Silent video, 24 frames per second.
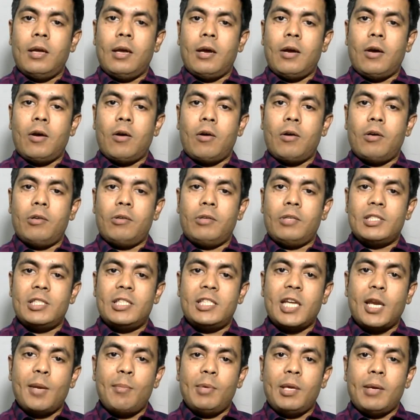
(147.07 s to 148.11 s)
or you can
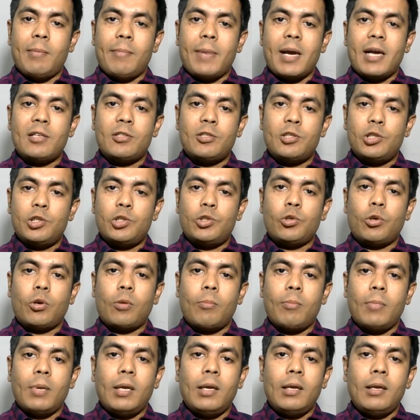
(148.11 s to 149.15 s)
send me a message
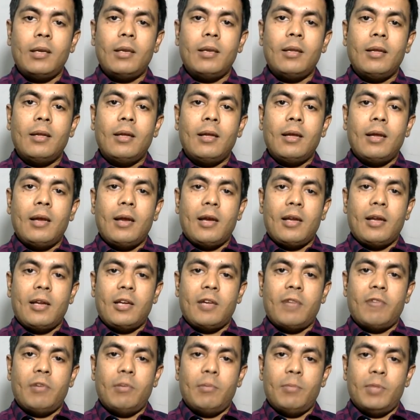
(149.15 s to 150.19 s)
or mail and
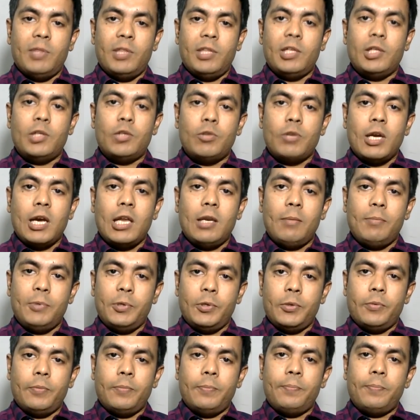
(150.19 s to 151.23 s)
I will be there to help
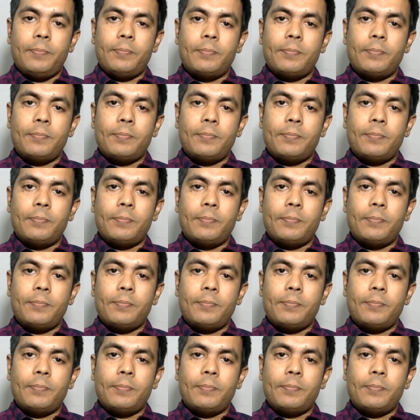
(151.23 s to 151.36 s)
you.